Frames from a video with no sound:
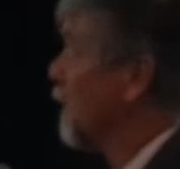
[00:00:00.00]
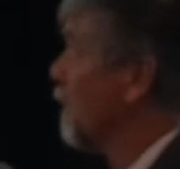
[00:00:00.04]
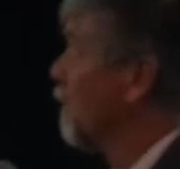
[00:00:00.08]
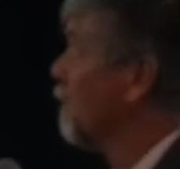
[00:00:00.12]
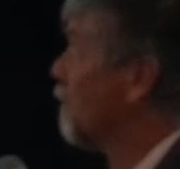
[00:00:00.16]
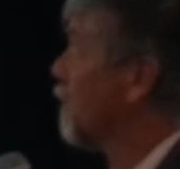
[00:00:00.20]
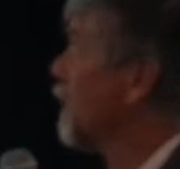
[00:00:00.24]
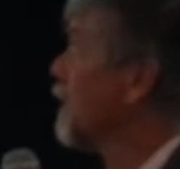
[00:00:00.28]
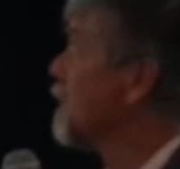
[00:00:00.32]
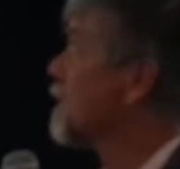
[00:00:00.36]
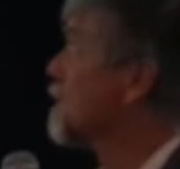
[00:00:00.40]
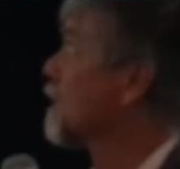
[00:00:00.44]
here:
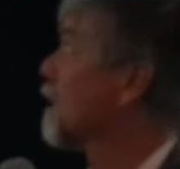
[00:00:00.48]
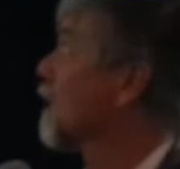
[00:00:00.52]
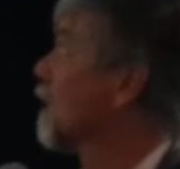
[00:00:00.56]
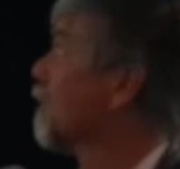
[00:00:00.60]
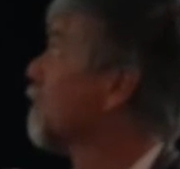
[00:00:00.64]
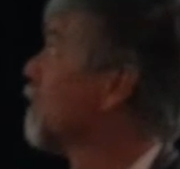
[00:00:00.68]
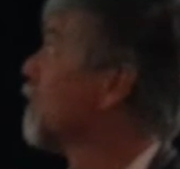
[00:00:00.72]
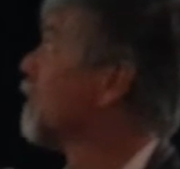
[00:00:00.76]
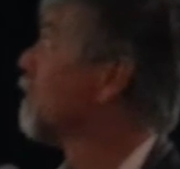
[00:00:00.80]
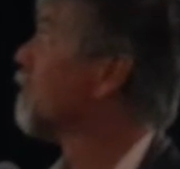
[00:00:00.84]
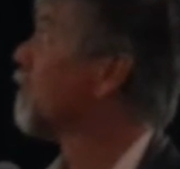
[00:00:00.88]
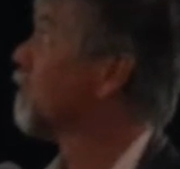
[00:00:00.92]

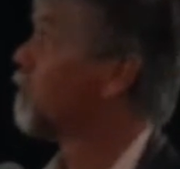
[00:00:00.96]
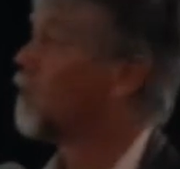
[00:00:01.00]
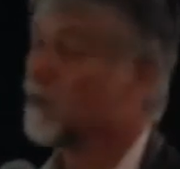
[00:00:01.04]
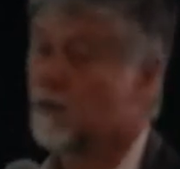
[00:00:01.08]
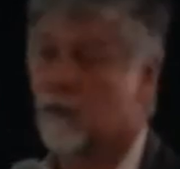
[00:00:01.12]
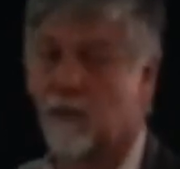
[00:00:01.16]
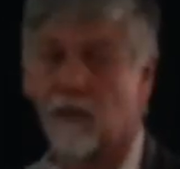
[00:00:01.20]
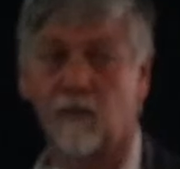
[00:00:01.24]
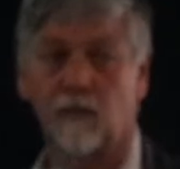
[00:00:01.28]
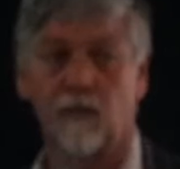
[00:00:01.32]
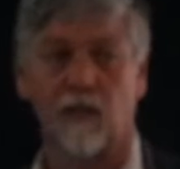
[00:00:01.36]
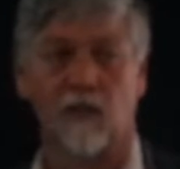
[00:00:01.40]
rediscovery of a
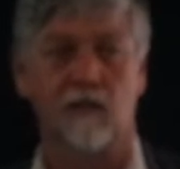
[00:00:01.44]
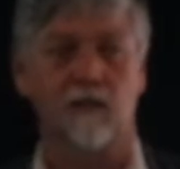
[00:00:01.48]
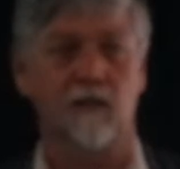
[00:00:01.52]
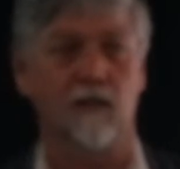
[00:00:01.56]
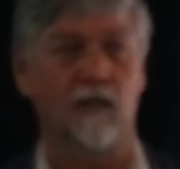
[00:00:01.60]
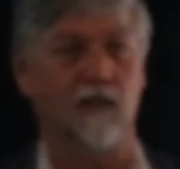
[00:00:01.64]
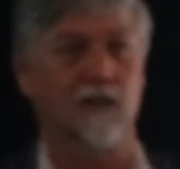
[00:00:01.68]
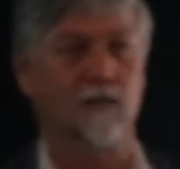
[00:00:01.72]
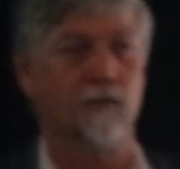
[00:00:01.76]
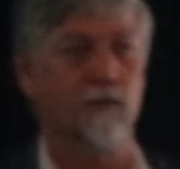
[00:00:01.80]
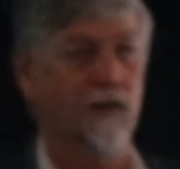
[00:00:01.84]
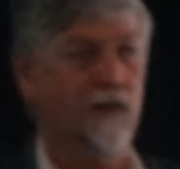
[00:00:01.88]
presumed
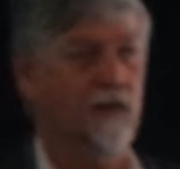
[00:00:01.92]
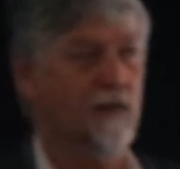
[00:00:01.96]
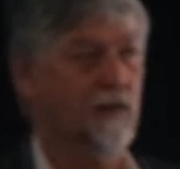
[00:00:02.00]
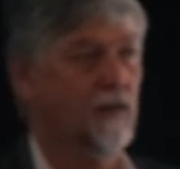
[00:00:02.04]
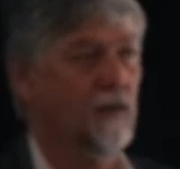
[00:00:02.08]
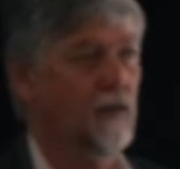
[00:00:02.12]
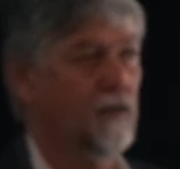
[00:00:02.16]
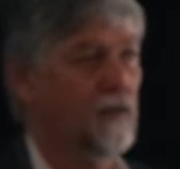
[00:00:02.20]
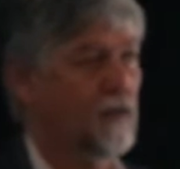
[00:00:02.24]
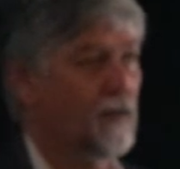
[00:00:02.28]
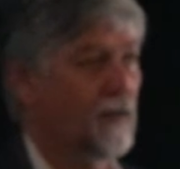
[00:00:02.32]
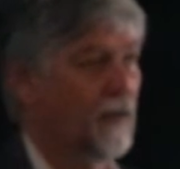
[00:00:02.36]
extinct
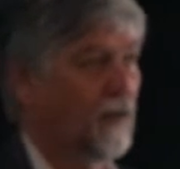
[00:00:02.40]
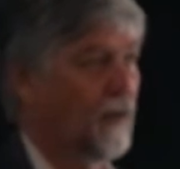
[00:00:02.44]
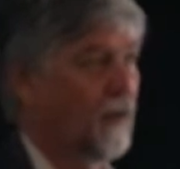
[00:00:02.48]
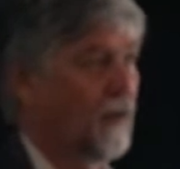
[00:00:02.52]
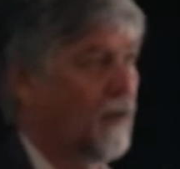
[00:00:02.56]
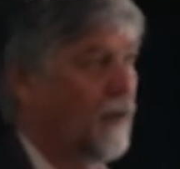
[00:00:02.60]
species.